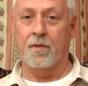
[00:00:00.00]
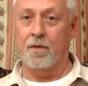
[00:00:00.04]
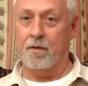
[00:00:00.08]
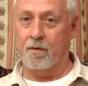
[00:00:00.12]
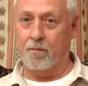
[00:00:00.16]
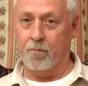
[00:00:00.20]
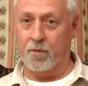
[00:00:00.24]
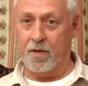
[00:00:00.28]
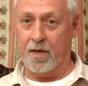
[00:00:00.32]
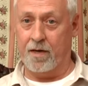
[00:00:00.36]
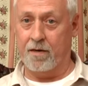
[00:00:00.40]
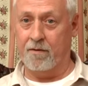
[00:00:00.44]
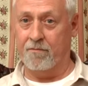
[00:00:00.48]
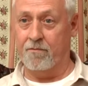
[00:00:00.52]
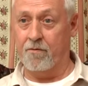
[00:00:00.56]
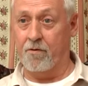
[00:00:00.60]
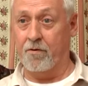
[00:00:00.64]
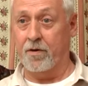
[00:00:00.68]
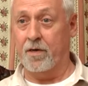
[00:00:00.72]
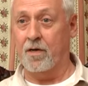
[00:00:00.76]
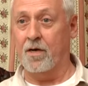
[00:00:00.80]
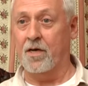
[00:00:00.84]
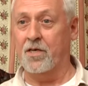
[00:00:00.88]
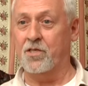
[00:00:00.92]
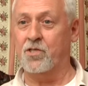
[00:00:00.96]
We had a very
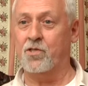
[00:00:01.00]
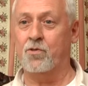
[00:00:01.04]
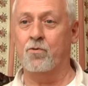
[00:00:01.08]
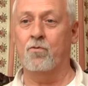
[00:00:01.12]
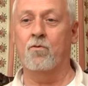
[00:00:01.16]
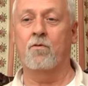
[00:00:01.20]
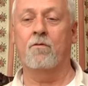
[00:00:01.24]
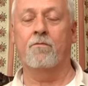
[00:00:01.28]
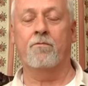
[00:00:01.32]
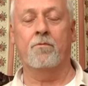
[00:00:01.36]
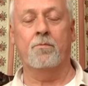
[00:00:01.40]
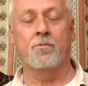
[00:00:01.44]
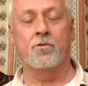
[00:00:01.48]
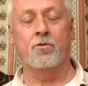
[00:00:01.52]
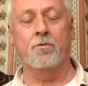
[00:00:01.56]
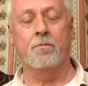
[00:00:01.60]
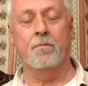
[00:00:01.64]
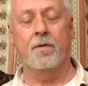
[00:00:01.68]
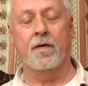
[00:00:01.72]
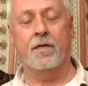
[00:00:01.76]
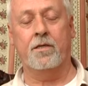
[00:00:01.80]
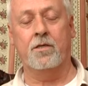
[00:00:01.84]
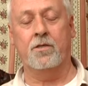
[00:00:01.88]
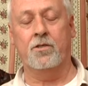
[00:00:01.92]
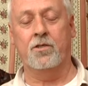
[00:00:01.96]
nice talk from Shri
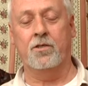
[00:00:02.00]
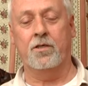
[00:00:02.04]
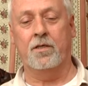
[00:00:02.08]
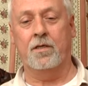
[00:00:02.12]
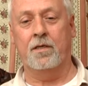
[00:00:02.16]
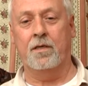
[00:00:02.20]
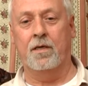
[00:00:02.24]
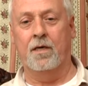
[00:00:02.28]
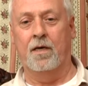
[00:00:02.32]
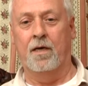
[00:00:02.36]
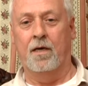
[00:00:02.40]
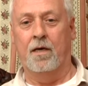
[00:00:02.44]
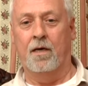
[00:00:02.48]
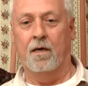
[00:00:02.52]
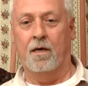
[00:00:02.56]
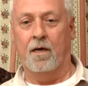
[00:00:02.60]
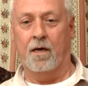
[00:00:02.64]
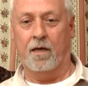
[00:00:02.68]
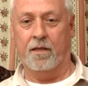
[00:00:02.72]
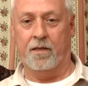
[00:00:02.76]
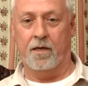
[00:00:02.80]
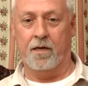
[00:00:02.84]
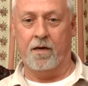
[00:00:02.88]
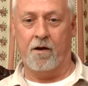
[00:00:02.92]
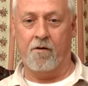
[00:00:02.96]
Mataji,
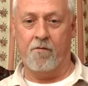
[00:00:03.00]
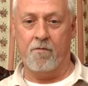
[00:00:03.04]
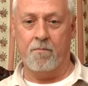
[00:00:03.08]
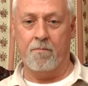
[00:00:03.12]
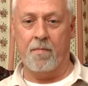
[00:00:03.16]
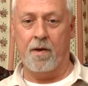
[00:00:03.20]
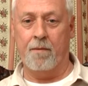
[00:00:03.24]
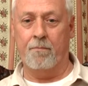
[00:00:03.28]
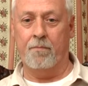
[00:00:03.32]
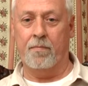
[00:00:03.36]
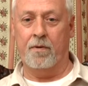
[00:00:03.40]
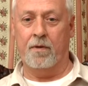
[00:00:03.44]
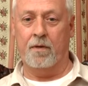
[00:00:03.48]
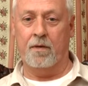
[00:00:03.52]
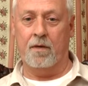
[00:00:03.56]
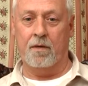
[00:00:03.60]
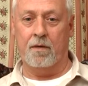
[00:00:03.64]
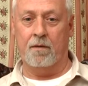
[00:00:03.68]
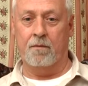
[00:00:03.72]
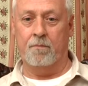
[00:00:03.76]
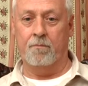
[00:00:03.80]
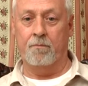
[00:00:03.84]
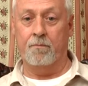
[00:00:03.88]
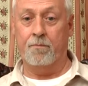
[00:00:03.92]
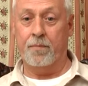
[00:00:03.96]
and then I
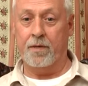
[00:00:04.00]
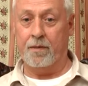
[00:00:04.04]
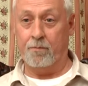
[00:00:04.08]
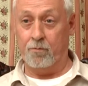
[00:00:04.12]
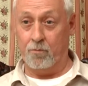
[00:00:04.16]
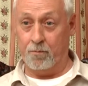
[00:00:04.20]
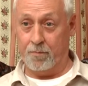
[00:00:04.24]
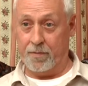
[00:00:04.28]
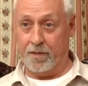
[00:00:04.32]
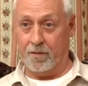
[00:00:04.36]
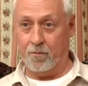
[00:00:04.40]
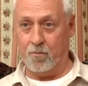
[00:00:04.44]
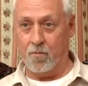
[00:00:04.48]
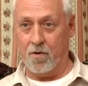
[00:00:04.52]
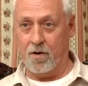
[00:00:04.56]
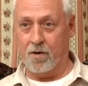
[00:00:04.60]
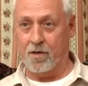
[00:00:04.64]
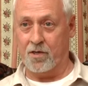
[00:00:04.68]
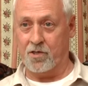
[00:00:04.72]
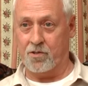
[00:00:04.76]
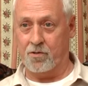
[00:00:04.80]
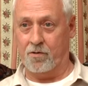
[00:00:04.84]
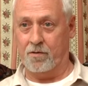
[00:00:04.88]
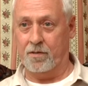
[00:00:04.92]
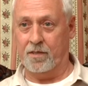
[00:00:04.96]
remember people being
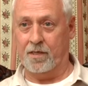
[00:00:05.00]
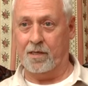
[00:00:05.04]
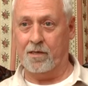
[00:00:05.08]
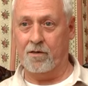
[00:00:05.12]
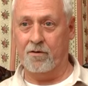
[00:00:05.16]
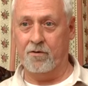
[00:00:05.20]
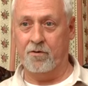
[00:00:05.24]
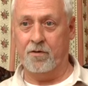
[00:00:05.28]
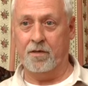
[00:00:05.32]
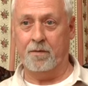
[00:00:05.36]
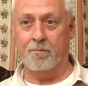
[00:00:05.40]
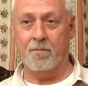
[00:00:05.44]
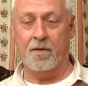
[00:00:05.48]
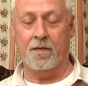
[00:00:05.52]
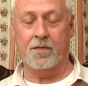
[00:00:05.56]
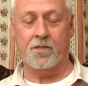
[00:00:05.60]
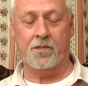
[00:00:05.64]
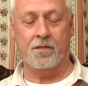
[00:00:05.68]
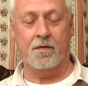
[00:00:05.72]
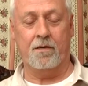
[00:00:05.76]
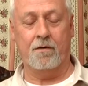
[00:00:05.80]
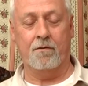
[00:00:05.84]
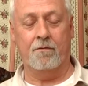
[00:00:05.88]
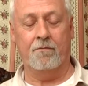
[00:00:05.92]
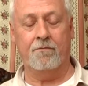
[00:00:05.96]
worked on, including
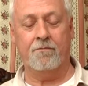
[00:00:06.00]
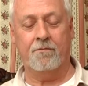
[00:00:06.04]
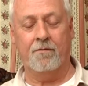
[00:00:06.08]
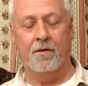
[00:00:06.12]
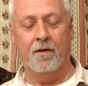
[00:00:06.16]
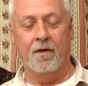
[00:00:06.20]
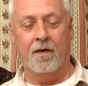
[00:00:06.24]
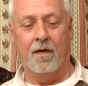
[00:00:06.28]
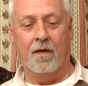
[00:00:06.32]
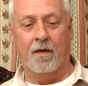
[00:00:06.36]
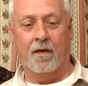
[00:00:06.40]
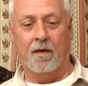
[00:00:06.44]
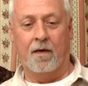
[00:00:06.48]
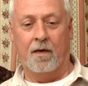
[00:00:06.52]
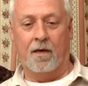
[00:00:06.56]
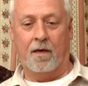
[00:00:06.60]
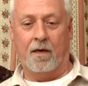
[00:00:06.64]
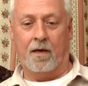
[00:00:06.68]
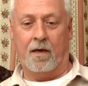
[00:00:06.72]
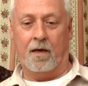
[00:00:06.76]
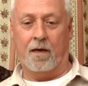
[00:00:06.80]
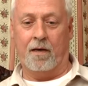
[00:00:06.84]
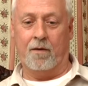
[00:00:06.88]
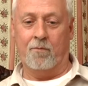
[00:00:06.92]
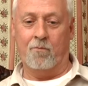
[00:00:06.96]
myself.
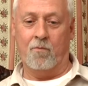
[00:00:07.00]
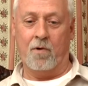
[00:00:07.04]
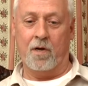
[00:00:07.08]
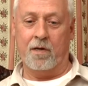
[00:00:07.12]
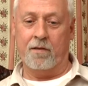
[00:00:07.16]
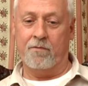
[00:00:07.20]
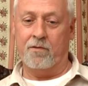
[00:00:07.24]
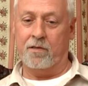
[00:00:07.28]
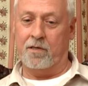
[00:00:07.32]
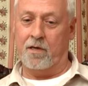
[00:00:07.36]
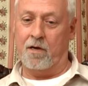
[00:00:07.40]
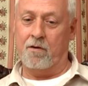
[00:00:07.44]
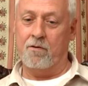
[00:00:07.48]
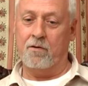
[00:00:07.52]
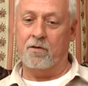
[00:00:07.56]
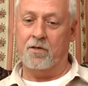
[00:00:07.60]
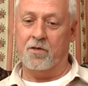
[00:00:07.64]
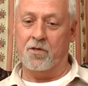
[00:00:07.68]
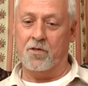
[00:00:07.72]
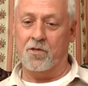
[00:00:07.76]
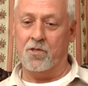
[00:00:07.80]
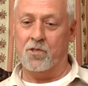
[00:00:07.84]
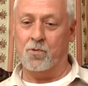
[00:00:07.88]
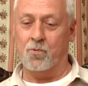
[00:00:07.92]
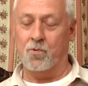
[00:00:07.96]
And one of the
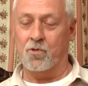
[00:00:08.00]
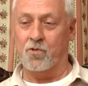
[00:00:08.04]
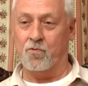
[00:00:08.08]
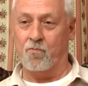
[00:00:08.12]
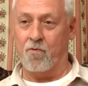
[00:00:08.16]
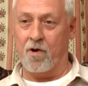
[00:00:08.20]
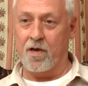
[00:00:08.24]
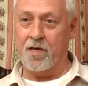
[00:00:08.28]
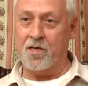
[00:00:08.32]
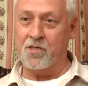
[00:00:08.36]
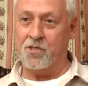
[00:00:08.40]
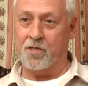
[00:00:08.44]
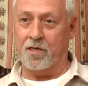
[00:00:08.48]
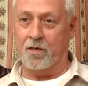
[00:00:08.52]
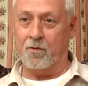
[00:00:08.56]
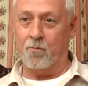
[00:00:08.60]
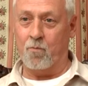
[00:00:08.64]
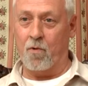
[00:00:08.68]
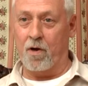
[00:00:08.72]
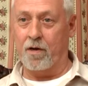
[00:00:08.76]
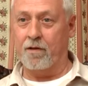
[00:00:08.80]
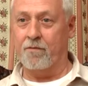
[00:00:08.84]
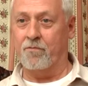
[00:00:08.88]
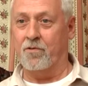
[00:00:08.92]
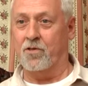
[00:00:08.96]
yogis was raising
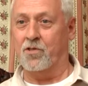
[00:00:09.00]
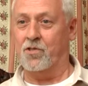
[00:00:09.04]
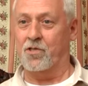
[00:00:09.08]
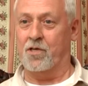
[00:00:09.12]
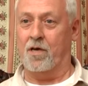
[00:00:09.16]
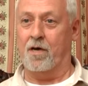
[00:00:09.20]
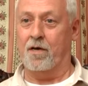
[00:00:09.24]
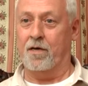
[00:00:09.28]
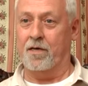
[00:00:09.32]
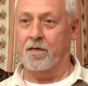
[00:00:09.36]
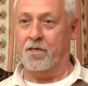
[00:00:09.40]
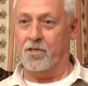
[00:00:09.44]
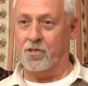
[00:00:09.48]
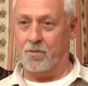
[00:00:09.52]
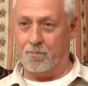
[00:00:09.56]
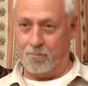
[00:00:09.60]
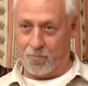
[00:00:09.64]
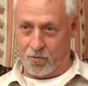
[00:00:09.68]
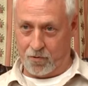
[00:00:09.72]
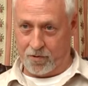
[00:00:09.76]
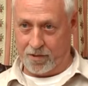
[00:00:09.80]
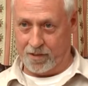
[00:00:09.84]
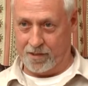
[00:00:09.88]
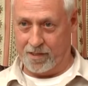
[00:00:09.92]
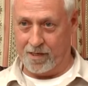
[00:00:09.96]
one of the sides and
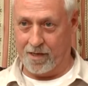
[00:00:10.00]
putting the